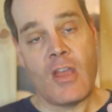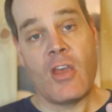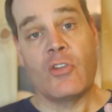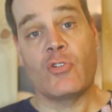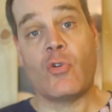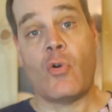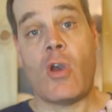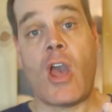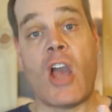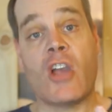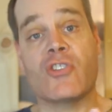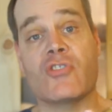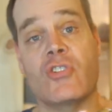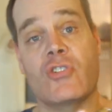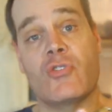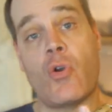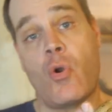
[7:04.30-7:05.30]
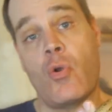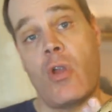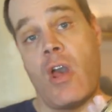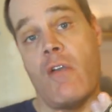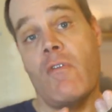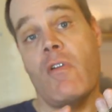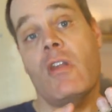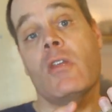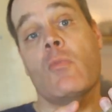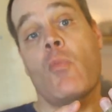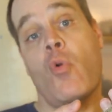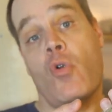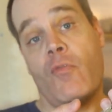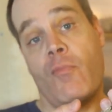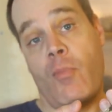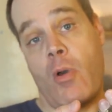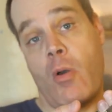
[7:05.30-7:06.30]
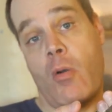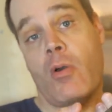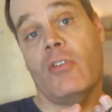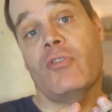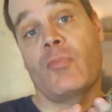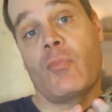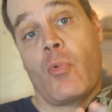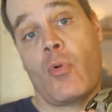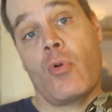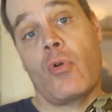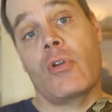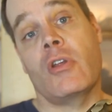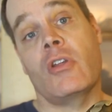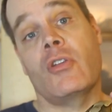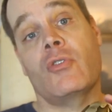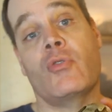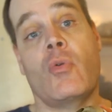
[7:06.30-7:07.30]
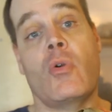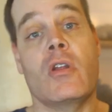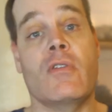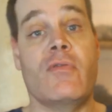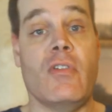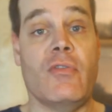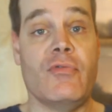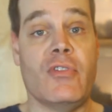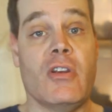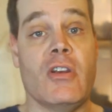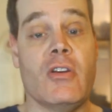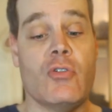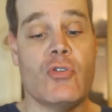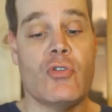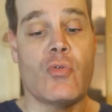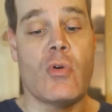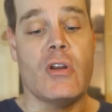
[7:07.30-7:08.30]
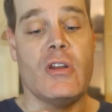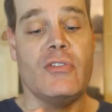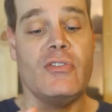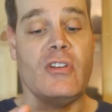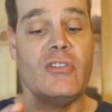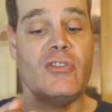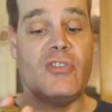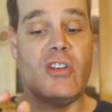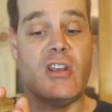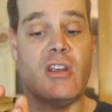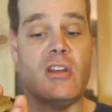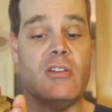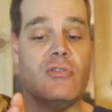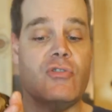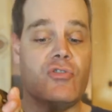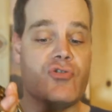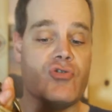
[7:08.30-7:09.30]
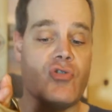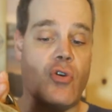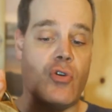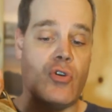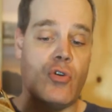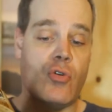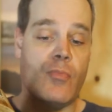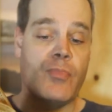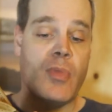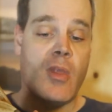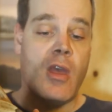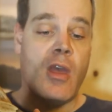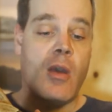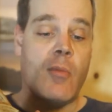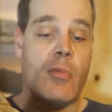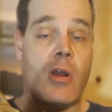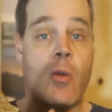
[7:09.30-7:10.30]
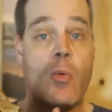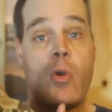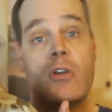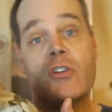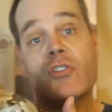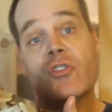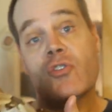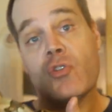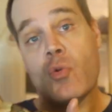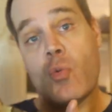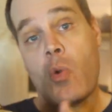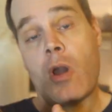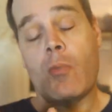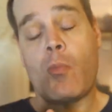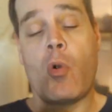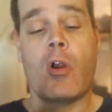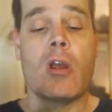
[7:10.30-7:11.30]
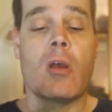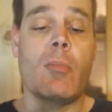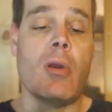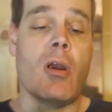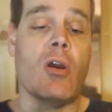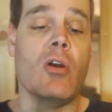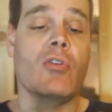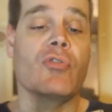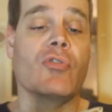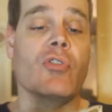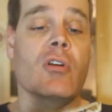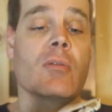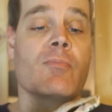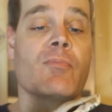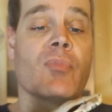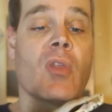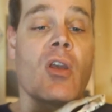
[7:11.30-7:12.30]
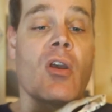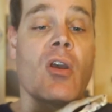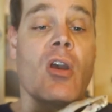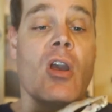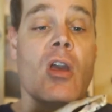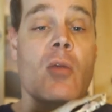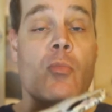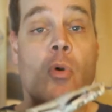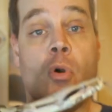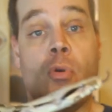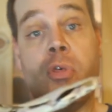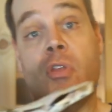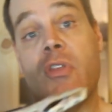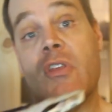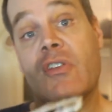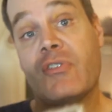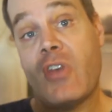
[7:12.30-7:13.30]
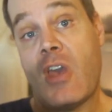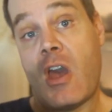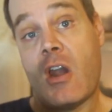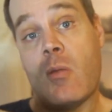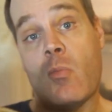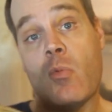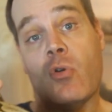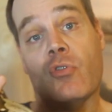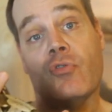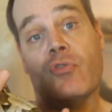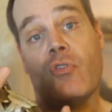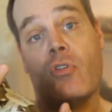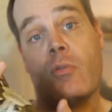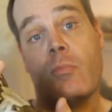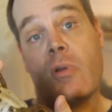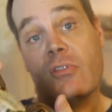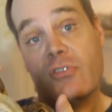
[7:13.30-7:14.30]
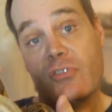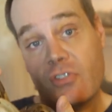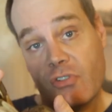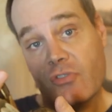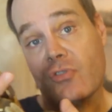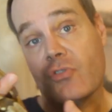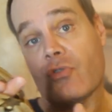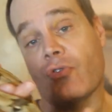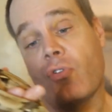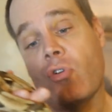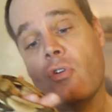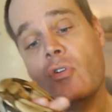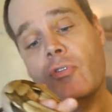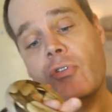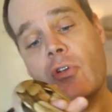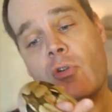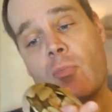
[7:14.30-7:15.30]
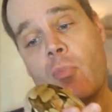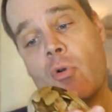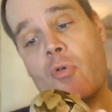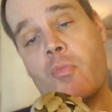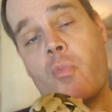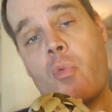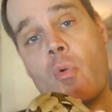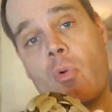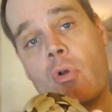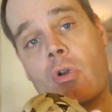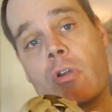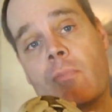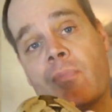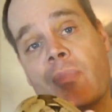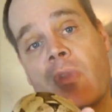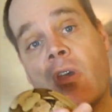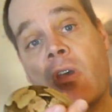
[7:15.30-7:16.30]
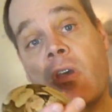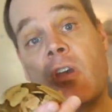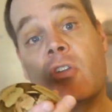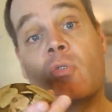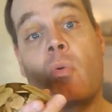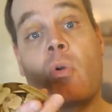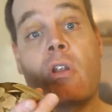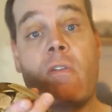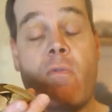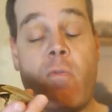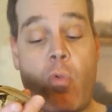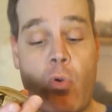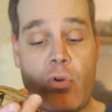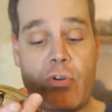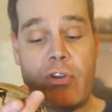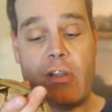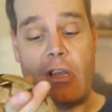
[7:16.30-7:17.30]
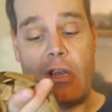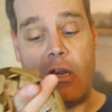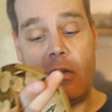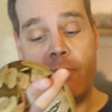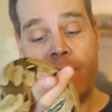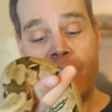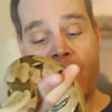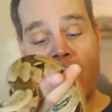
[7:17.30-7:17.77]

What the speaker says: So I actually don't have any morph boas born in 2015 or 2016 to show you, but I wanted to do one more comparison. And both of these animals are about 6 years old. They're both born in 2014.